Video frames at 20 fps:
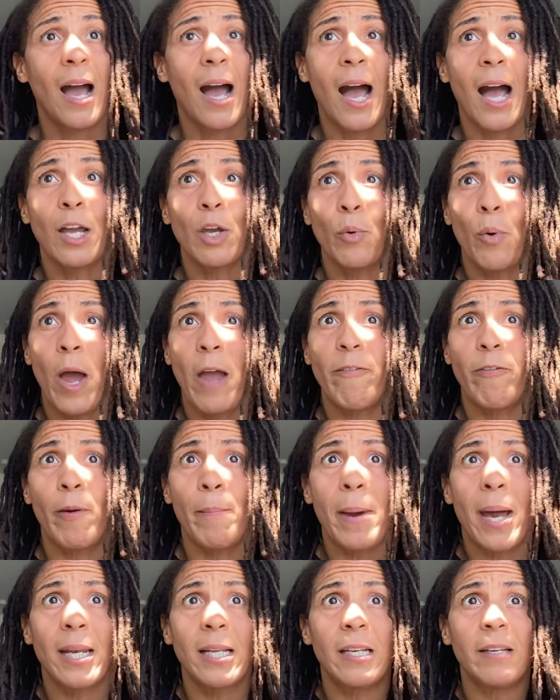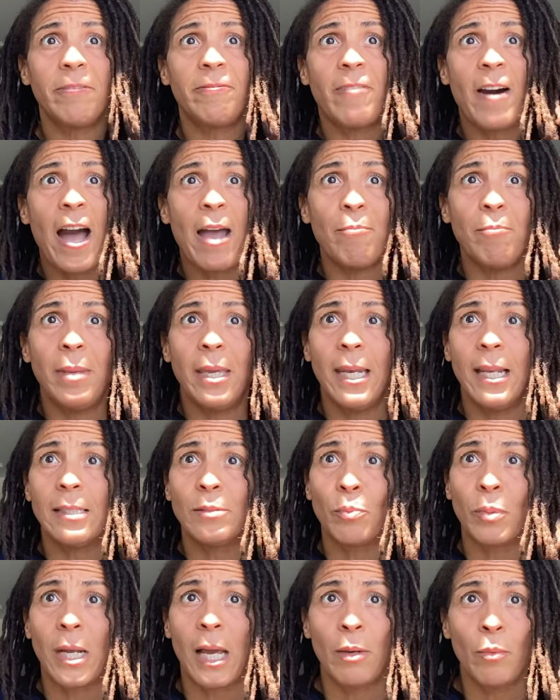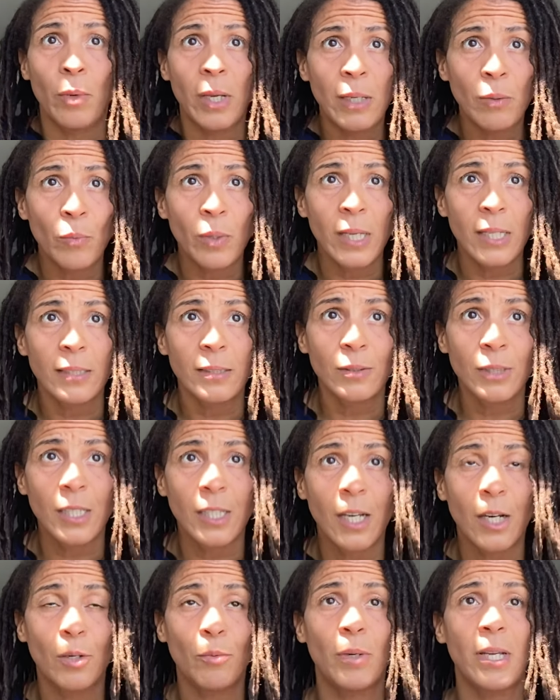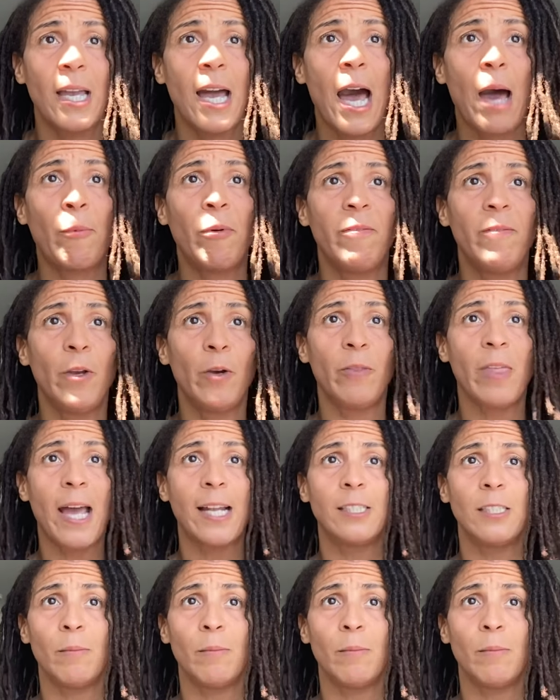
I cried for about a good five minutes when I when when you know when God revealed that